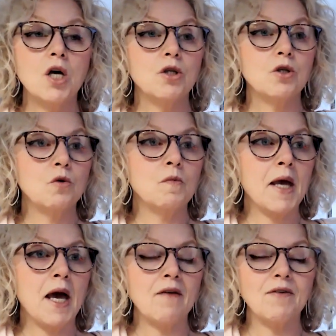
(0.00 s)
You
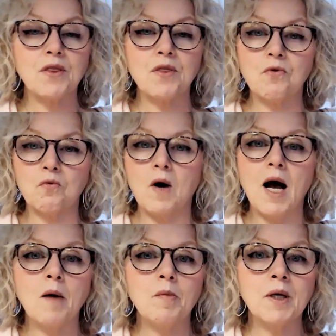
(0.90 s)
may have a
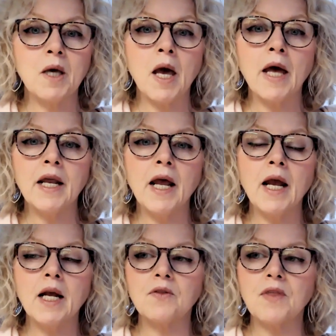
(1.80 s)
throbbing
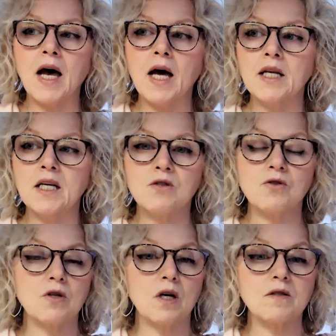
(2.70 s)
headache that is
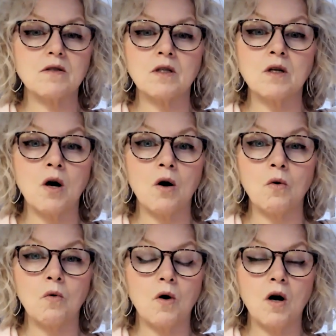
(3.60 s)
just,
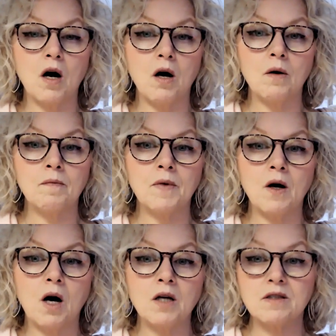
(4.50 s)

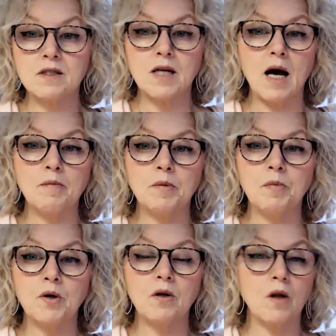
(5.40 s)

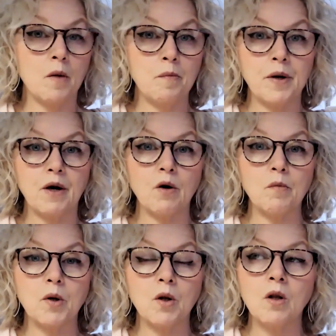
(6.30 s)
unstoppable,
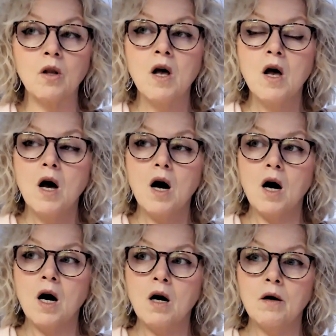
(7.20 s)
unbearable.
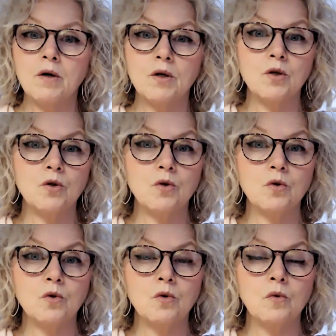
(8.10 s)

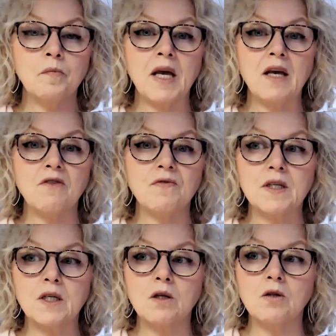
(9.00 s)
You may
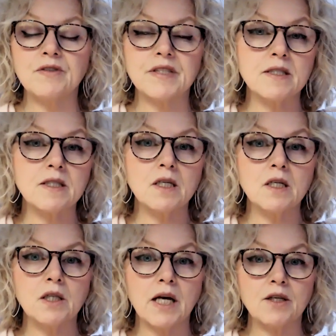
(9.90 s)
feel
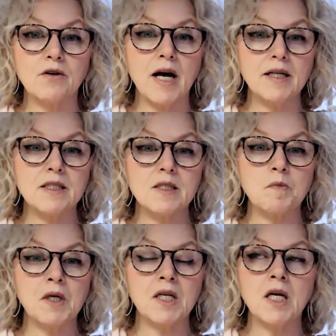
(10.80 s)
dizzy, like your head is
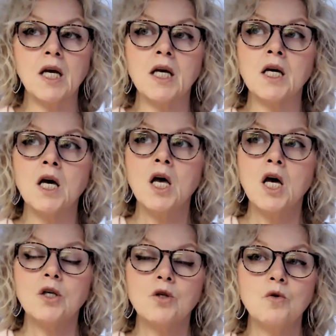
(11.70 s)
spinning.
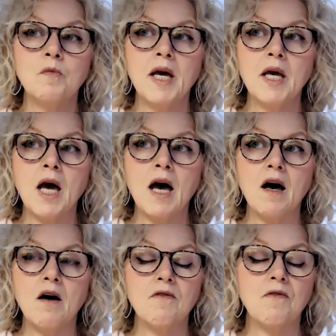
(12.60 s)
You may
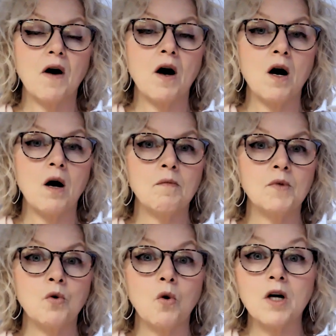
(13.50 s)
have
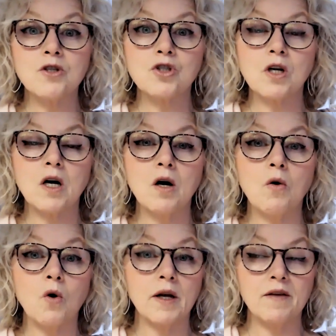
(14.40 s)
nausea
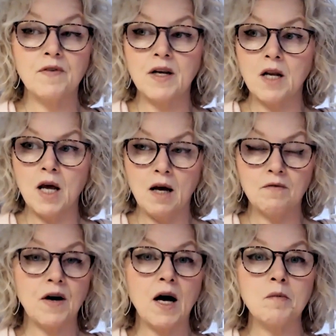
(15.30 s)
or even
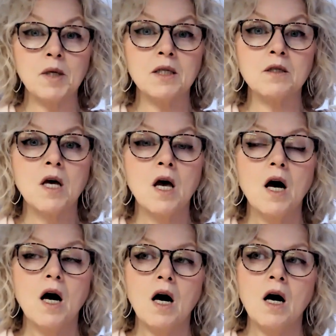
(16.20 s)
vomit.
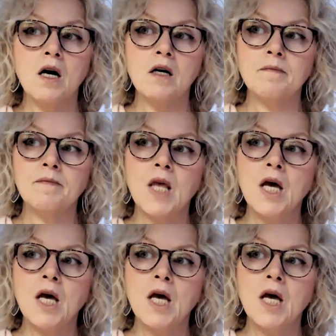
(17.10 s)
You